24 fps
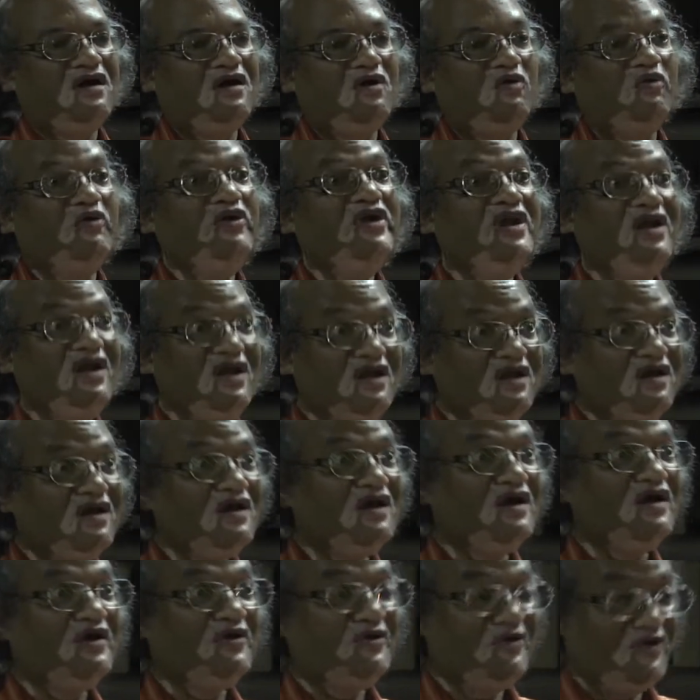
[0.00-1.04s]
we need
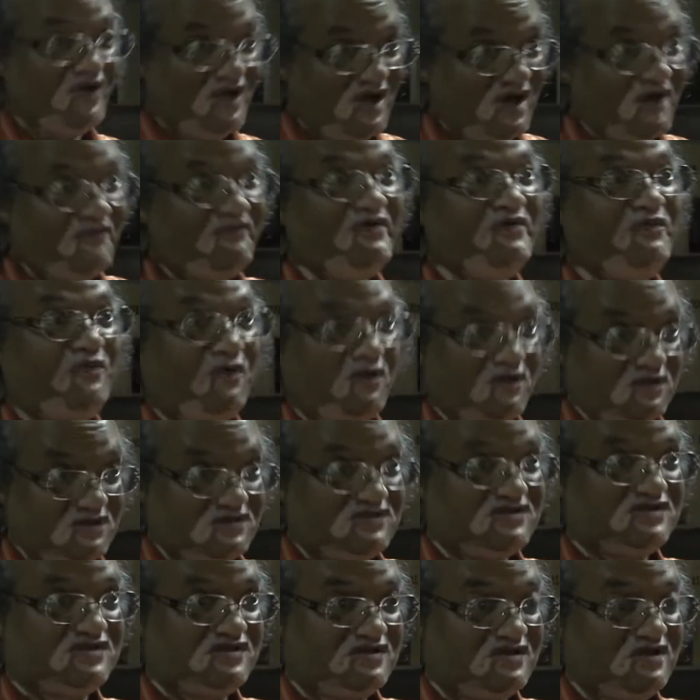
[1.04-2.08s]
a real
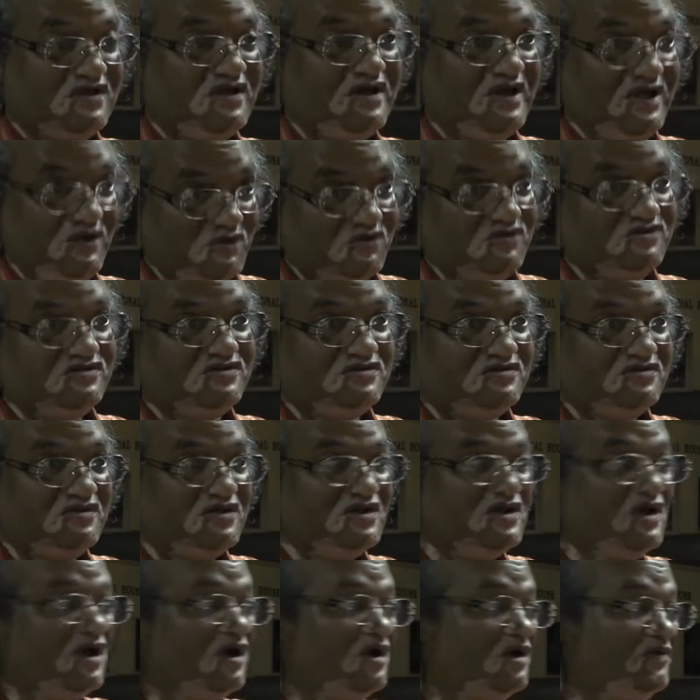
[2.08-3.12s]
people's news,
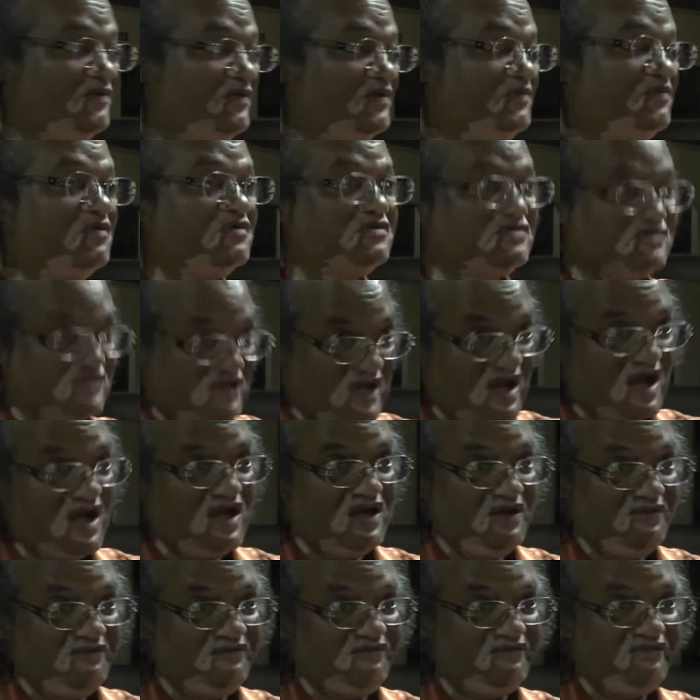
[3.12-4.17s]
real people's
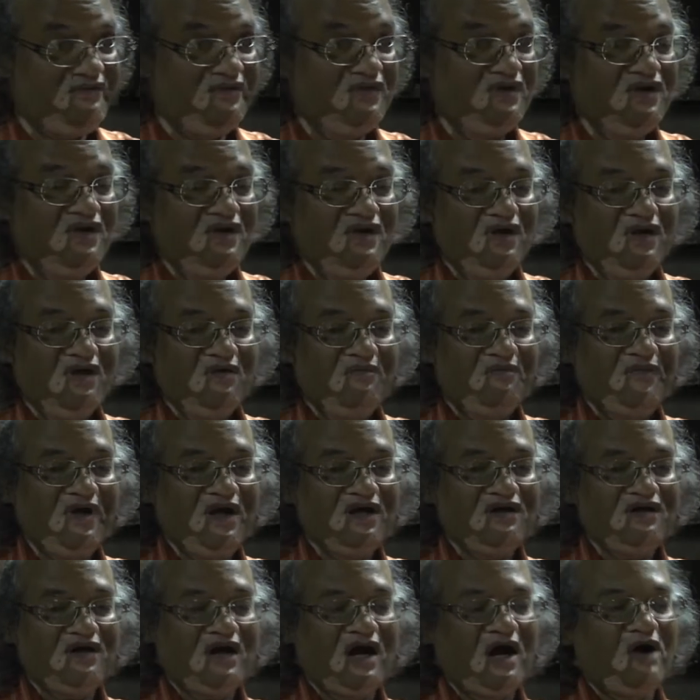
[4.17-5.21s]
life.
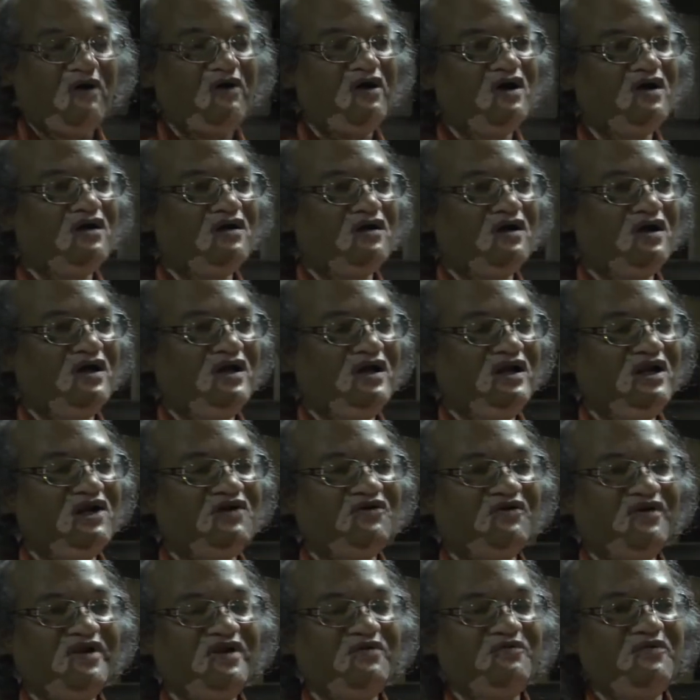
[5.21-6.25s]
But our
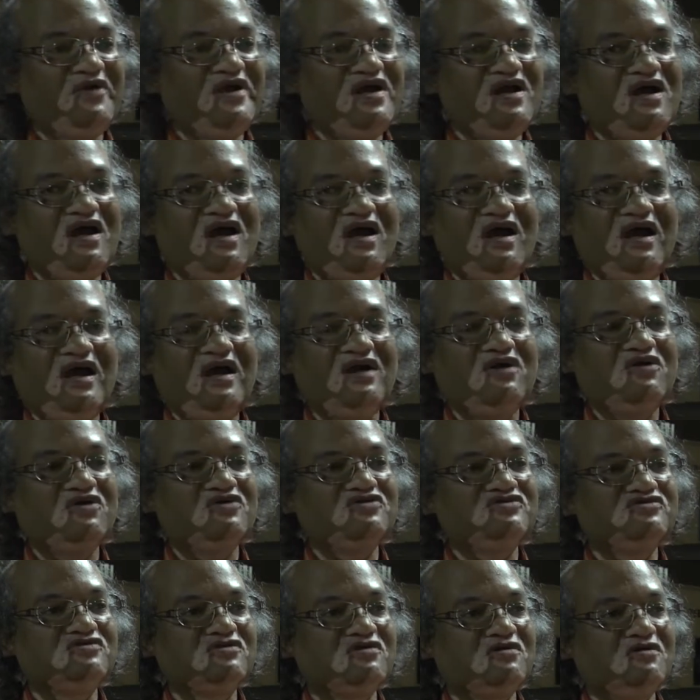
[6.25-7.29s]
electronic media and
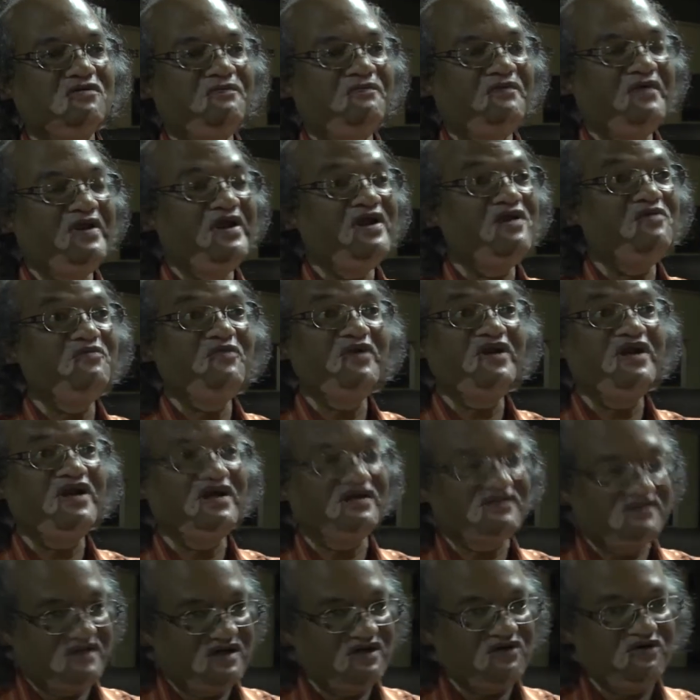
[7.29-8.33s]
also print
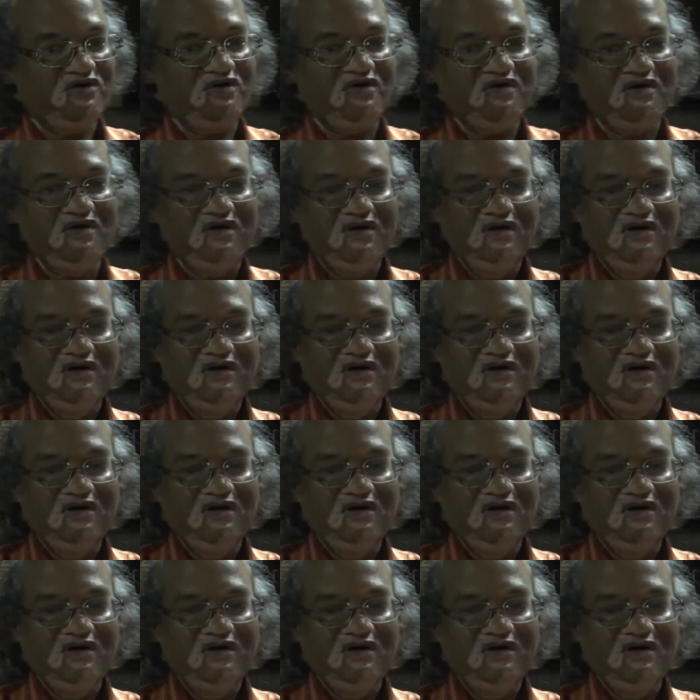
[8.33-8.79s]
media sector